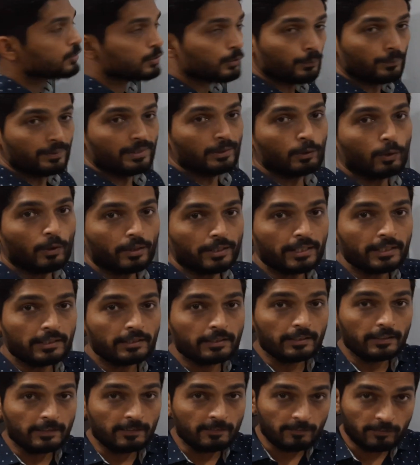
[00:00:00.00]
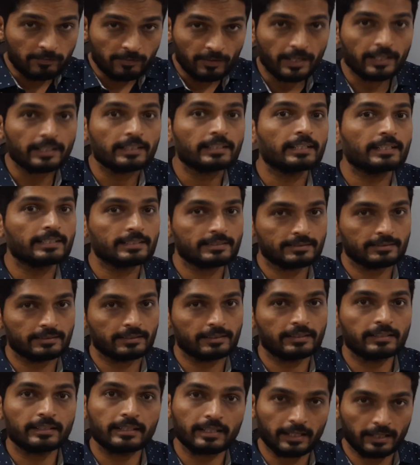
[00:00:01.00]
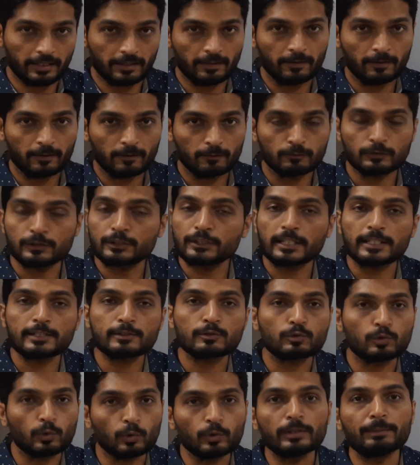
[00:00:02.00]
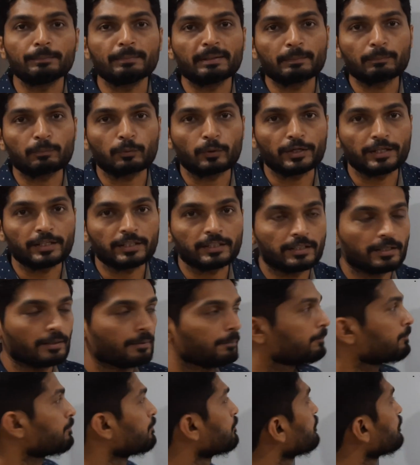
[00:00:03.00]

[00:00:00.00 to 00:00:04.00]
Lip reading: So we got an infinite set K, which has no limit point in A.